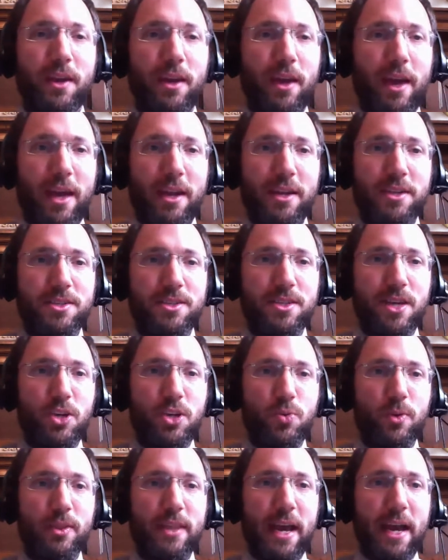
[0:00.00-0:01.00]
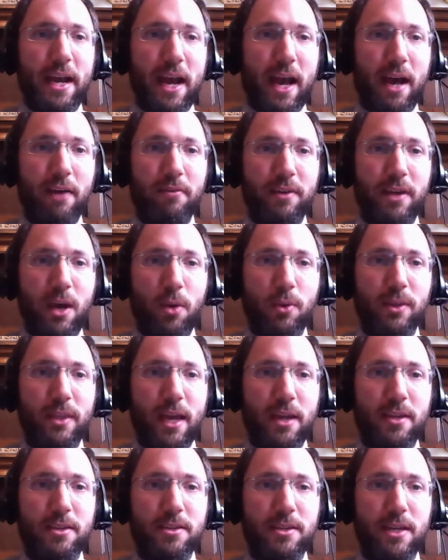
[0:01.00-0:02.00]
And as such, with that kavanah, with
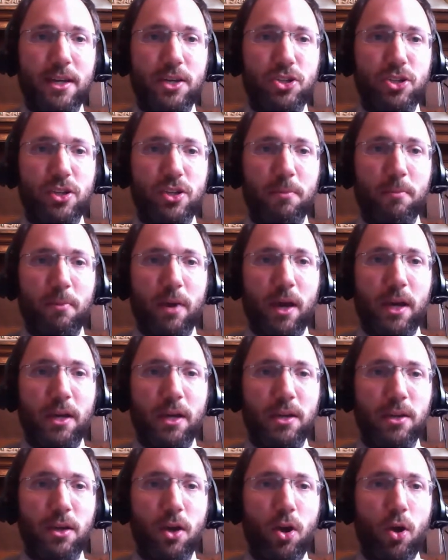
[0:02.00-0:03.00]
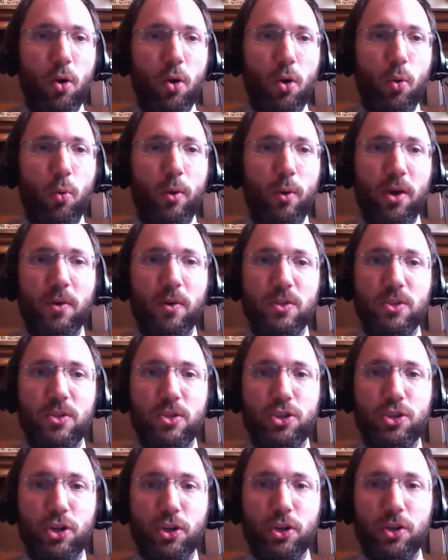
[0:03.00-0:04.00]
that intention in mind, we're now going to
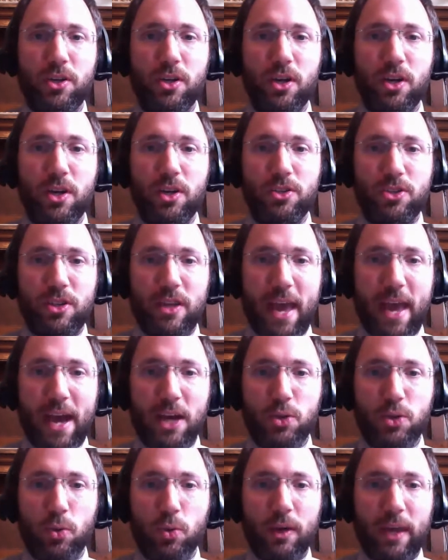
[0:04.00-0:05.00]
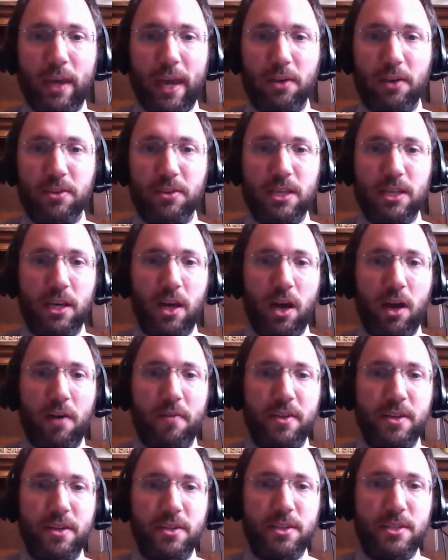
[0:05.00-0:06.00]
turn to the actual counting of
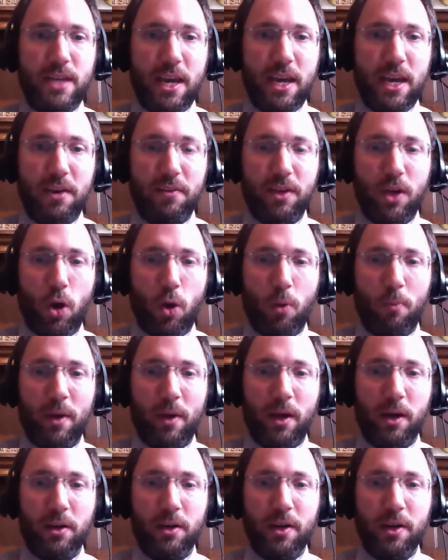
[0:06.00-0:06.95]
this day of the Omer,